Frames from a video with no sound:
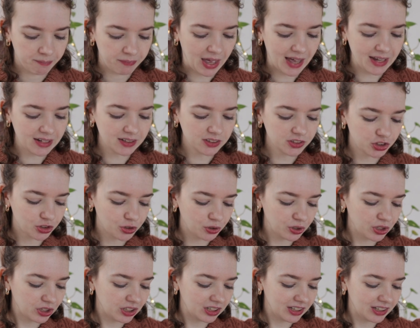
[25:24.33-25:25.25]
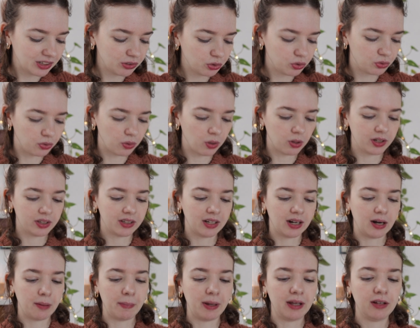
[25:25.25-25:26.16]
I can show you the little drawing
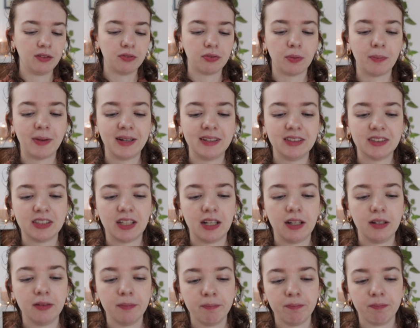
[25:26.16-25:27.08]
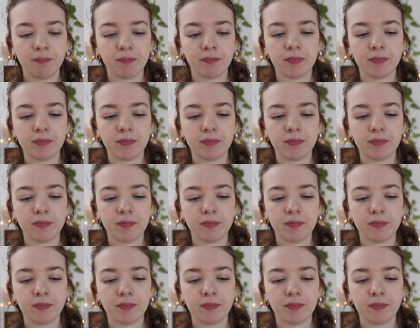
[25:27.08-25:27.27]
that I made for my design.